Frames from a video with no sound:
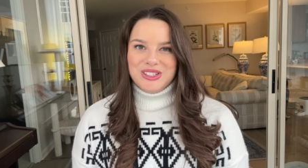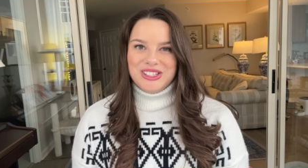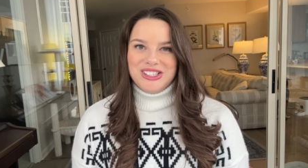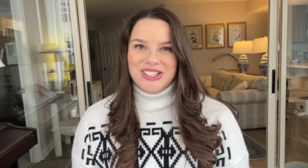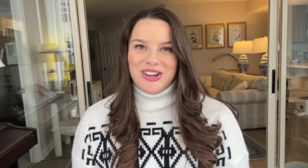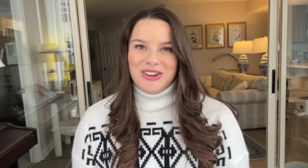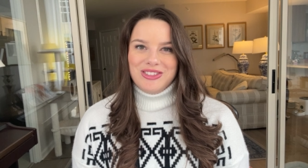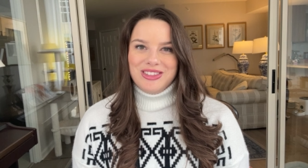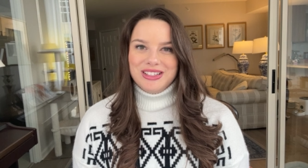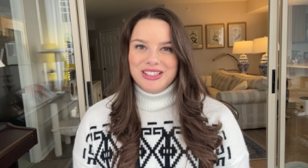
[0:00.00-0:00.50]

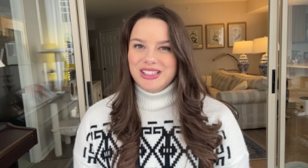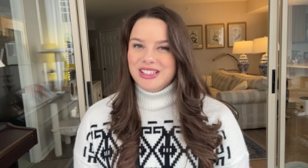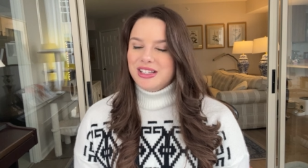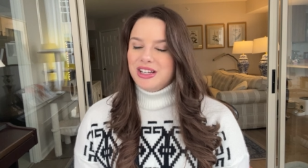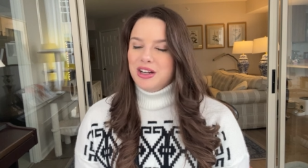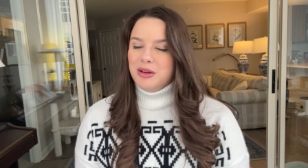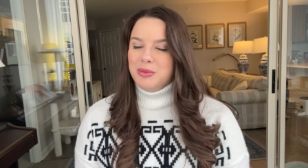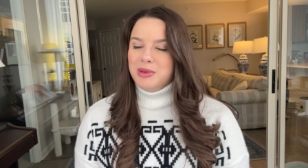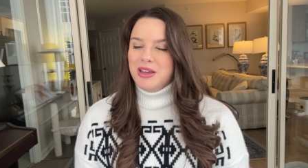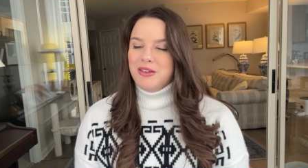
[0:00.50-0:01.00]
So this is
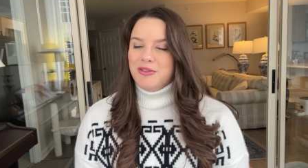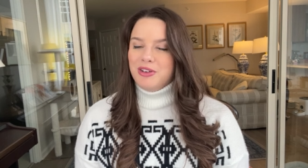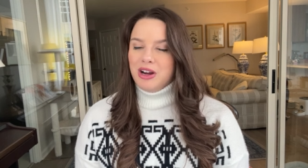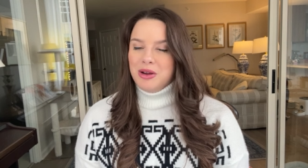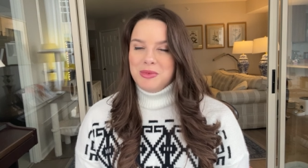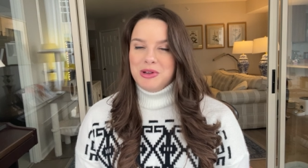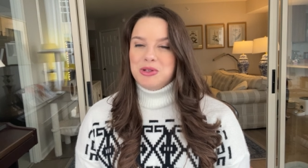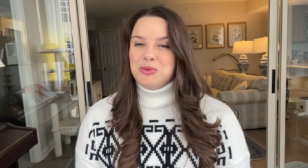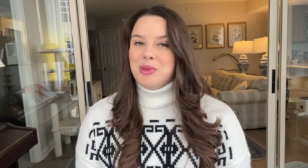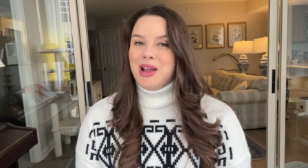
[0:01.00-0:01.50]
going to be very
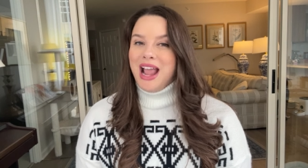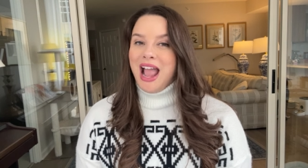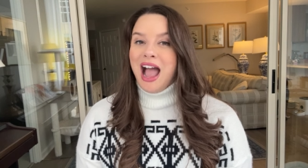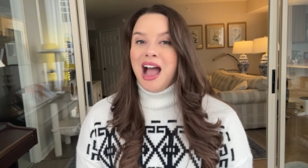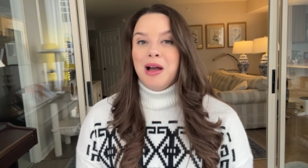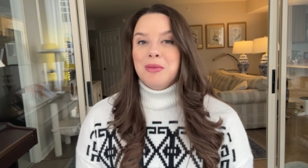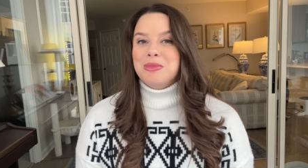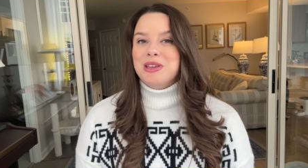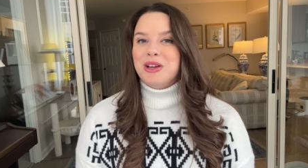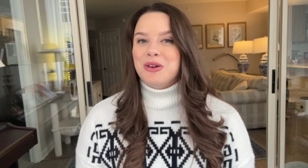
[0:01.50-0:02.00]
much my
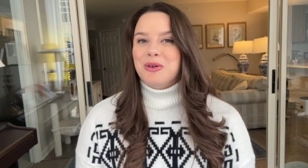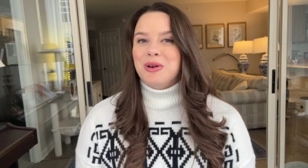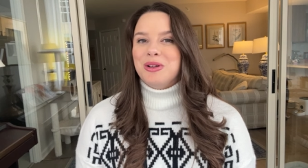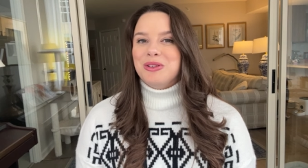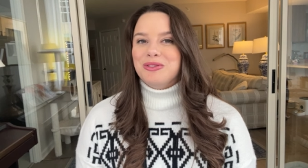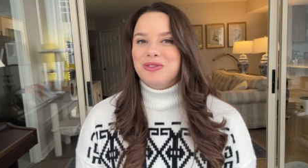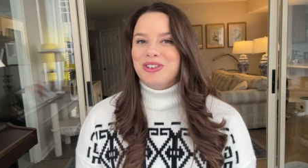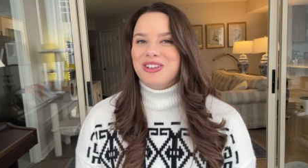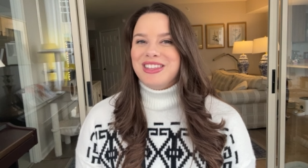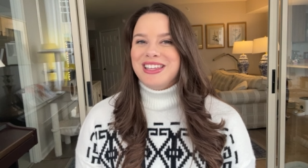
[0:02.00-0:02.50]
happy quilt
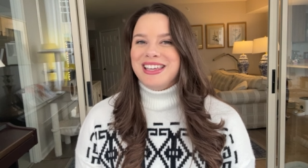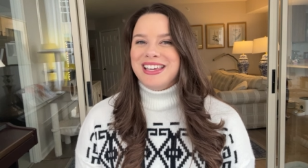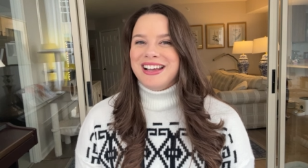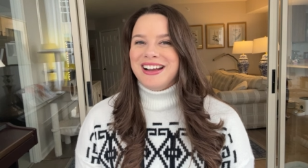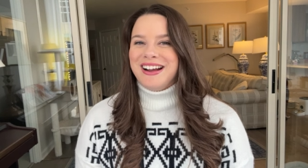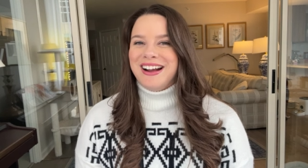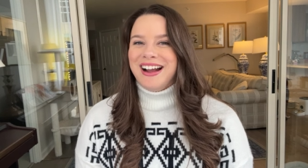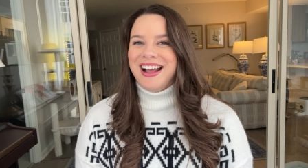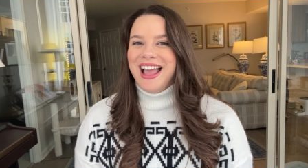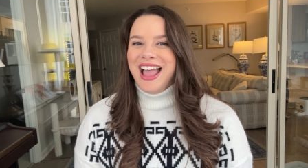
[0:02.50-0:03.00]
for the
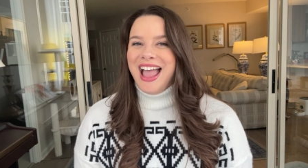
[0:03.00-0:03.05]
year,